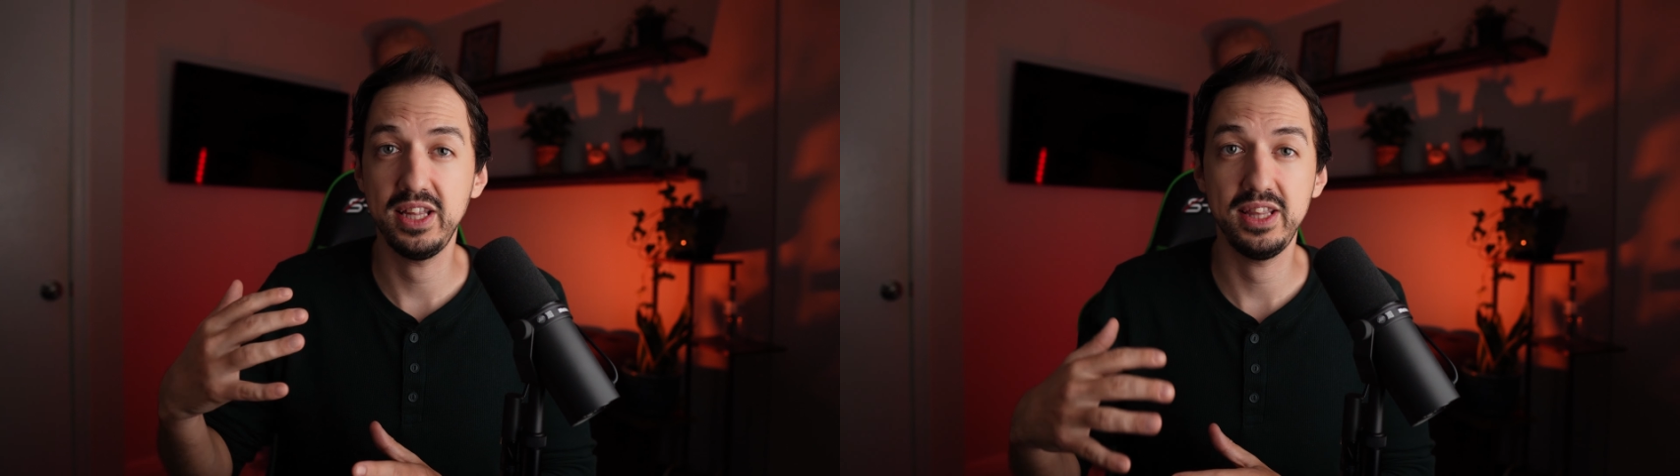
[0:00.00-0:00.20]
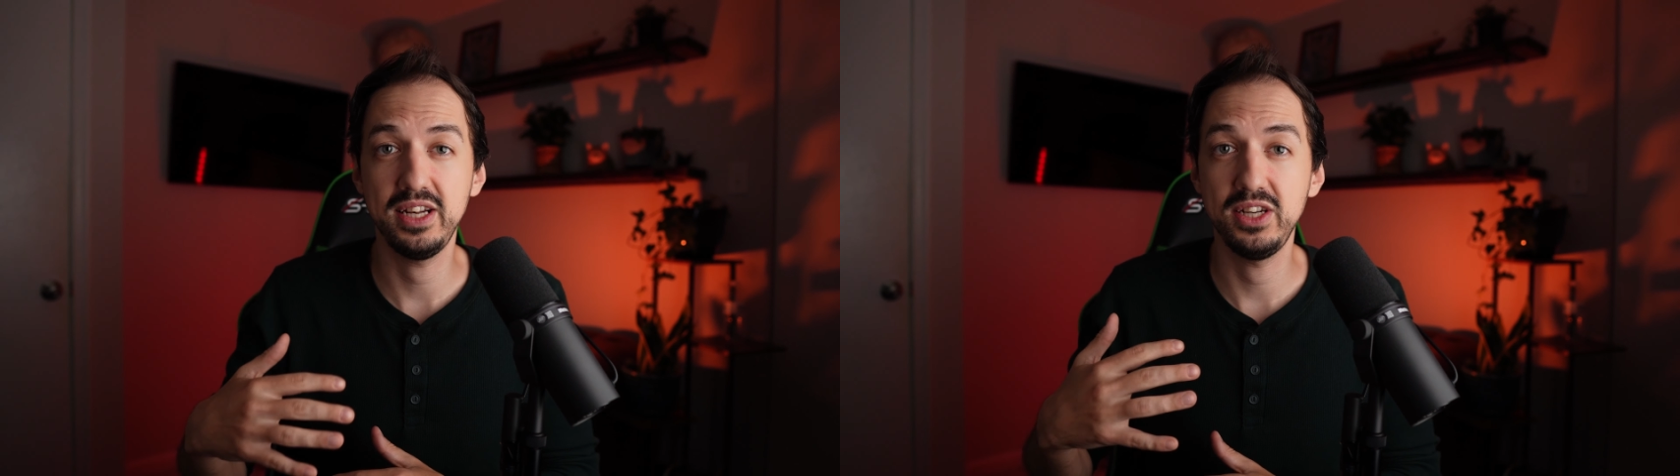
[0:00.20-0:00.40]

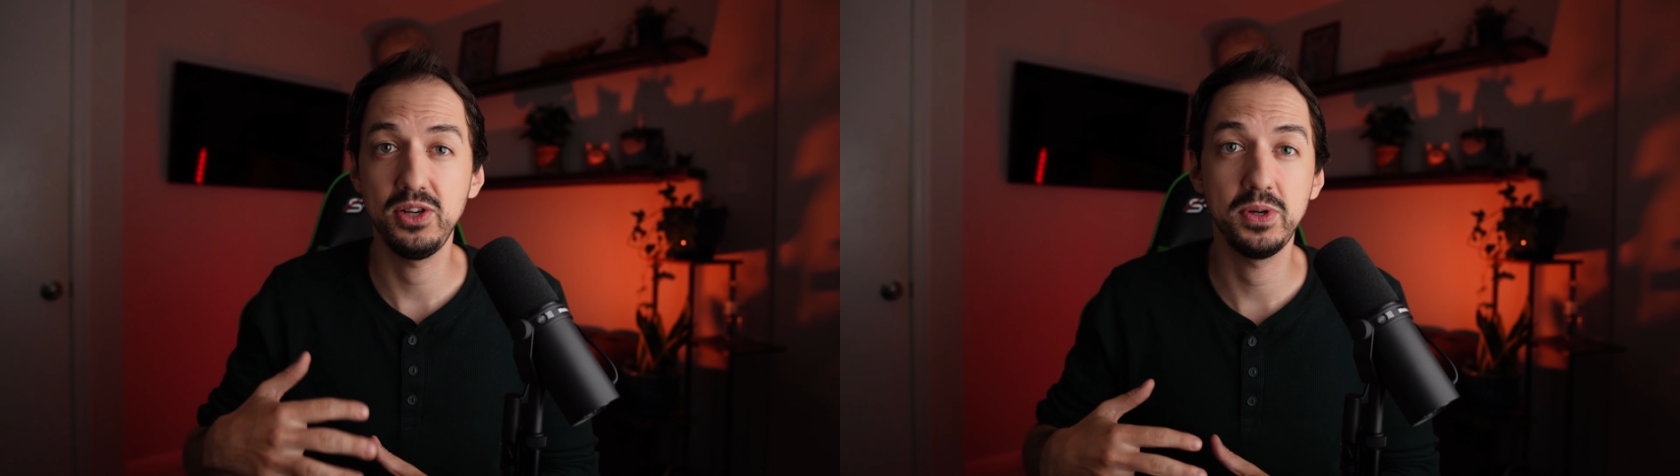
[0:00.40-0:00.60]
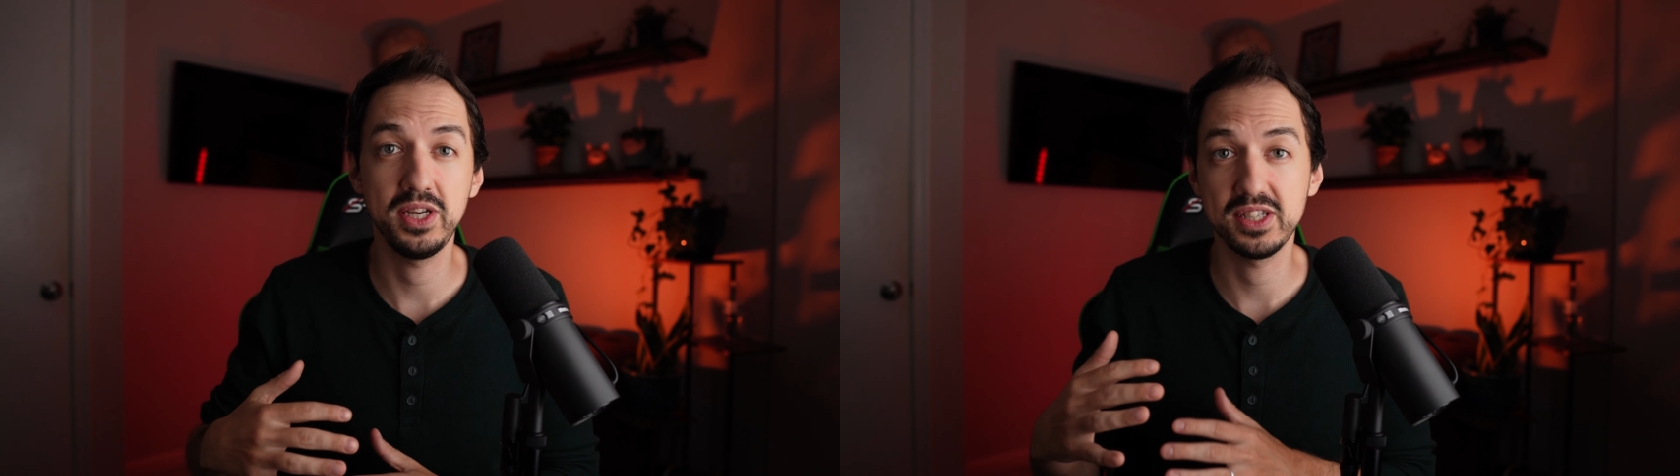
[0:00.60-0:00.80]
and then
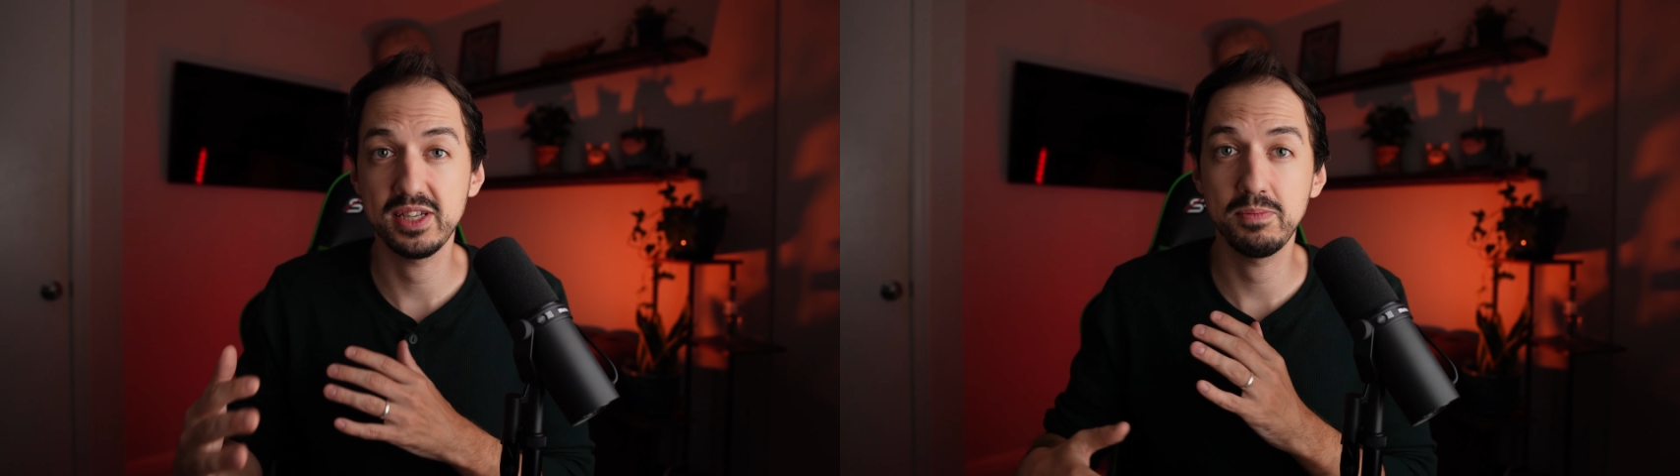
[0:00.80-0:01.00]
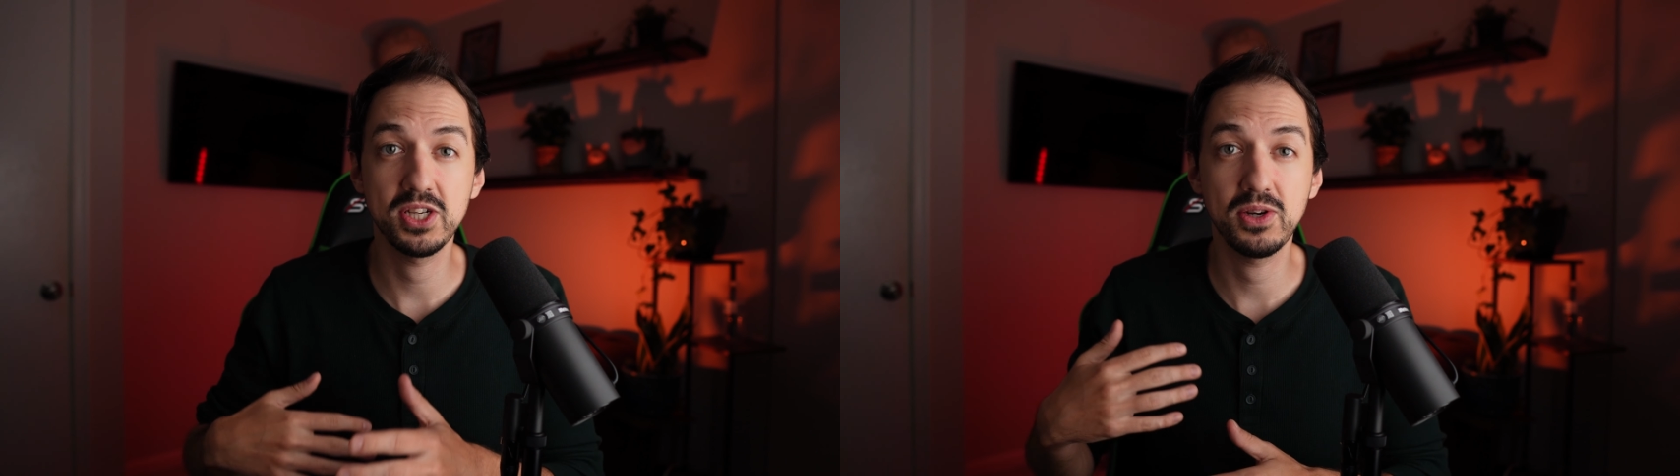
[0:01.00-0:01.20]
doing
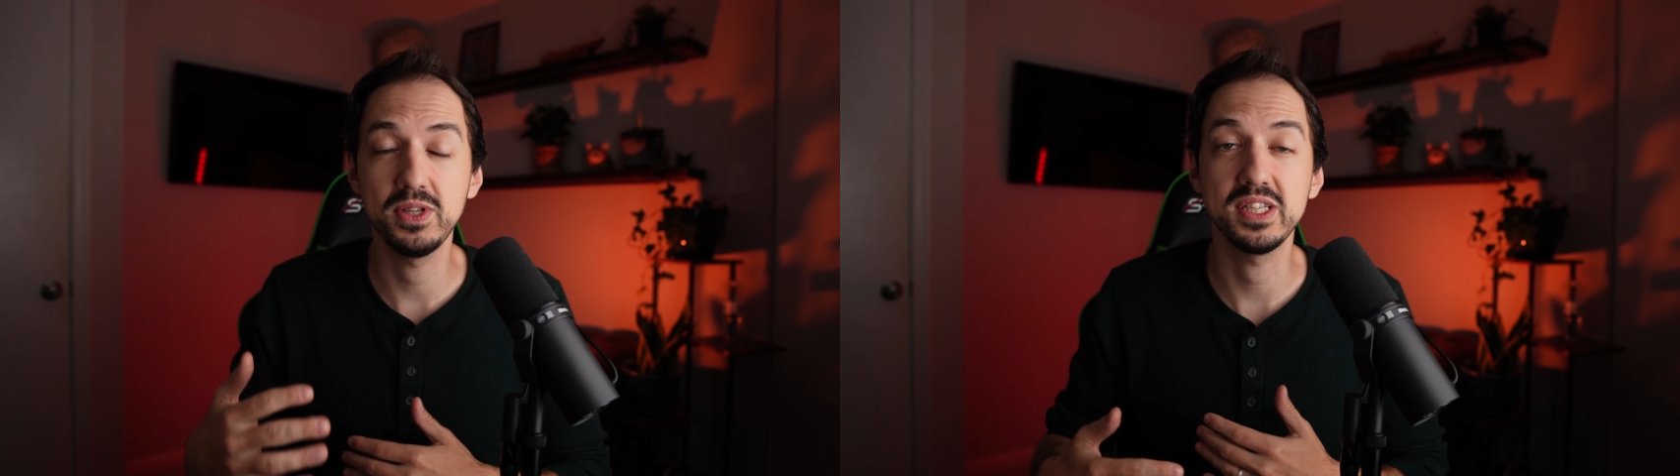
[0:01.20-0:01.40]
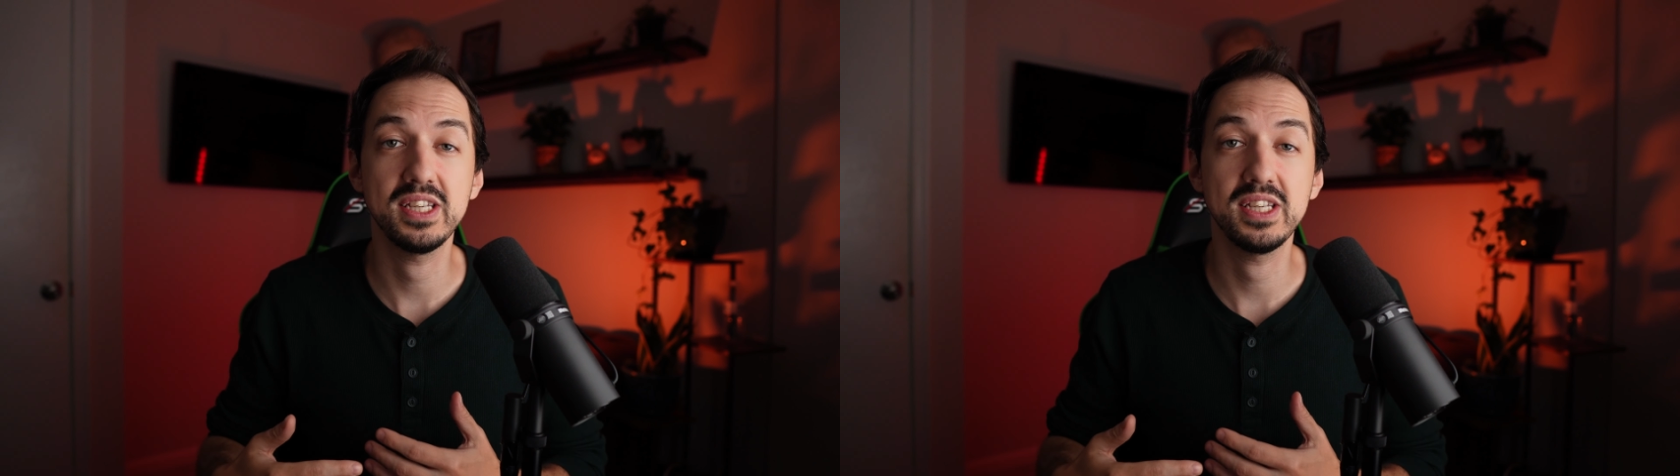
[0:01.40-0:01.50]
subsequent